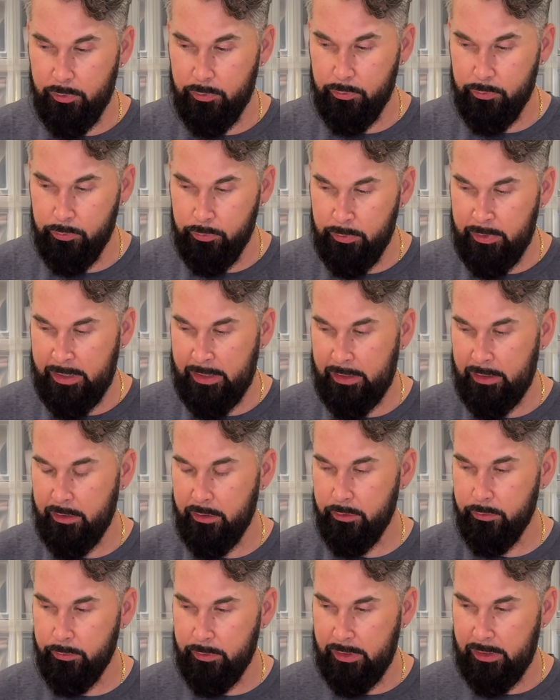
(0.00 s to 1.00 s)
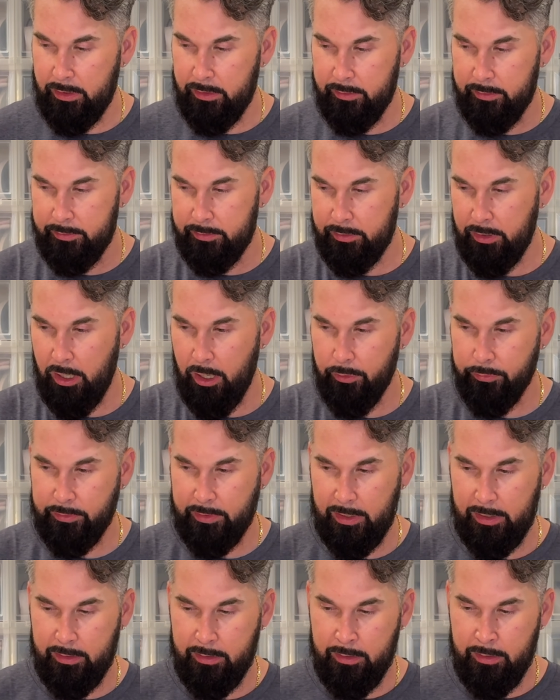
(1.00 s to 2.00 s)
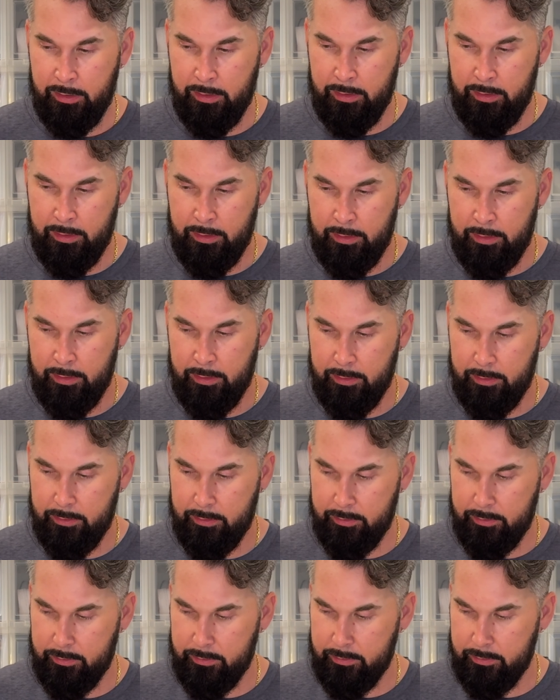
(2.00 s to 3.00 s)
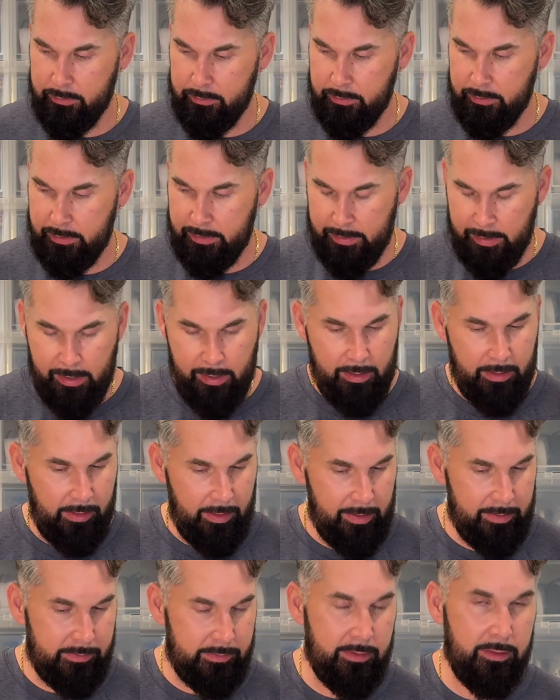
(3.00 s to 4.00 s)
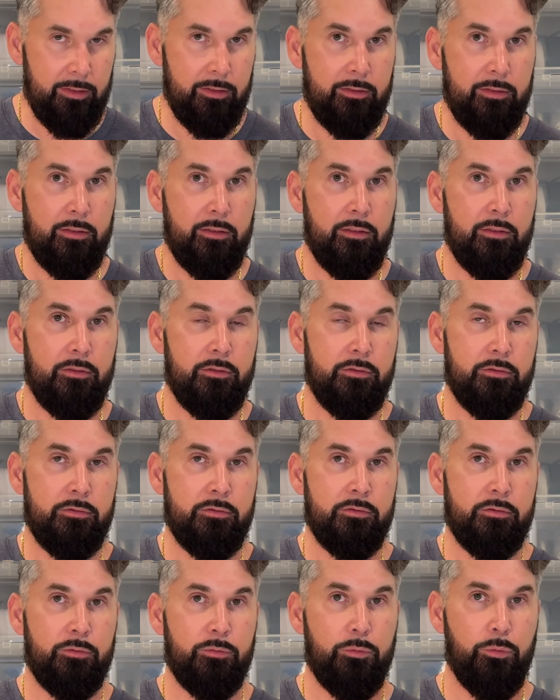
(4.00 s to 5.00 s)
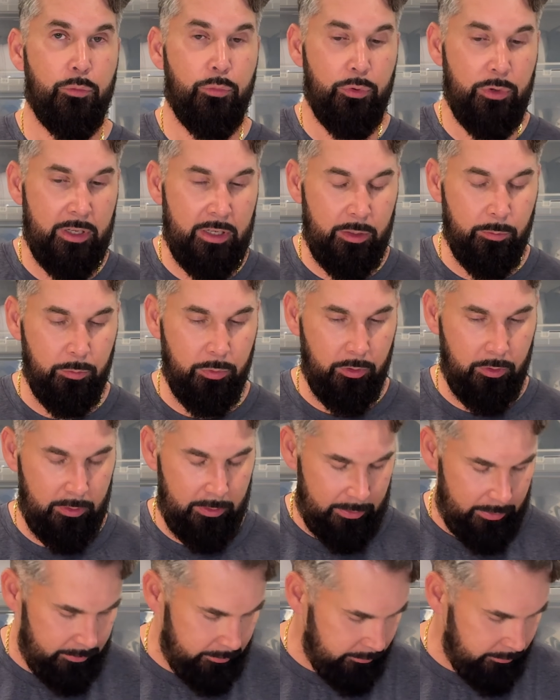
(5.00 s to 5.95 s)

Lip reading: Really, really soft, and yeah, I like this. Breathable,